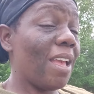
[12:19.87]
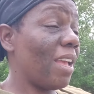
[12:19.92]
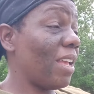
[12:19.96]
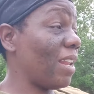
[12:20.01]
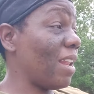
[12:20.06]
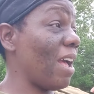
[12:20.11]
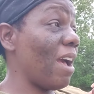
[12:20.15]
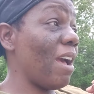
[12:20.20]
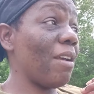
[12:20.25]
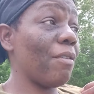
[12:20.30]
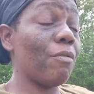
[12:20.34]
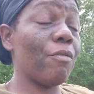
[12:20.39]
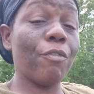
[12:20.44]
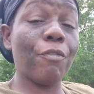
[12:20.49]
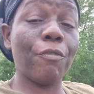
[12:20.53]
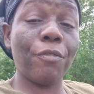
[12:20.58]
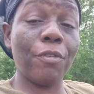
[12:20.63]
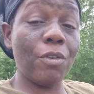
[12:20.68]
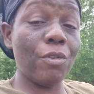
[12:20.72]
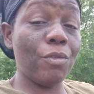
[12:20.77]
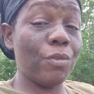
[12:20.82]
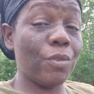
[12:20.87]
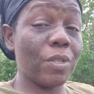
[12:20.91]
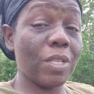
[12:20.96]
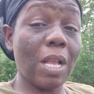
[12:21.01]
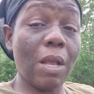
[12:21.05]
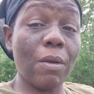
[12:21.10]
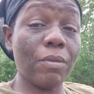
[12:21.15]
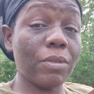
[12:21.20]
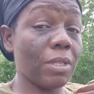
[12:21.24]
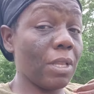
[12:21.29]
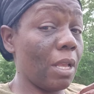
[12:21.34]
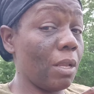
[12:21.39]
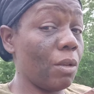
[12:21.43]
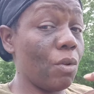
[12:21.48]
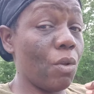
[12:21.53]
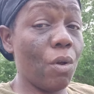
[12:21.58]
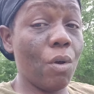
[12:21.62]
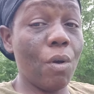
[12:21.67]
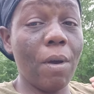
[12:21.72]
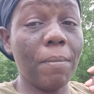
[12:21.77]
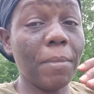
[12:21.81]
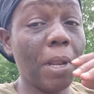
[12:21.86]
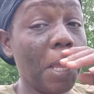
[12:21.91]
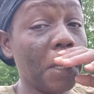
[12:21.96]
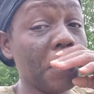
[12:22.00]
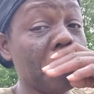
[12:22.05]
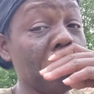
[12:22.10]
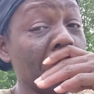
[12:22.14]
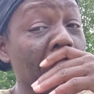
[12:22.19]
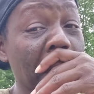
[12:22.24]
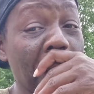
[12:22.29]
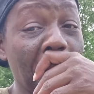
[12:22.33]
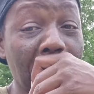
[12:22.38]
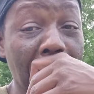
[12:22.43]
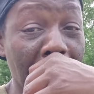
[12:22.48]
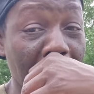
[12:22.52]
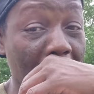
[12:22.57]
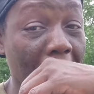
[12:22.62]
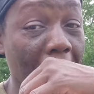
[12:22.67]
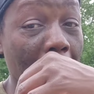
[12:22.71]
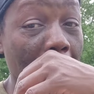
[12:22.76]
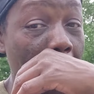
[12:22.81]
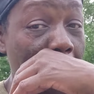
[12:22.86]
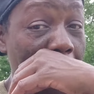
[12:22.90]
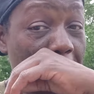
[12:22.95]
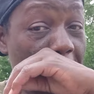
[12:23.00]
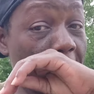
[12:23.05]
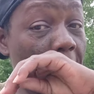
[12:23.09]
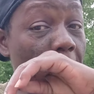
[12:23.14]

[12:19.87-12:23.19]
And I refused. I was like, no, I'm not doing that again.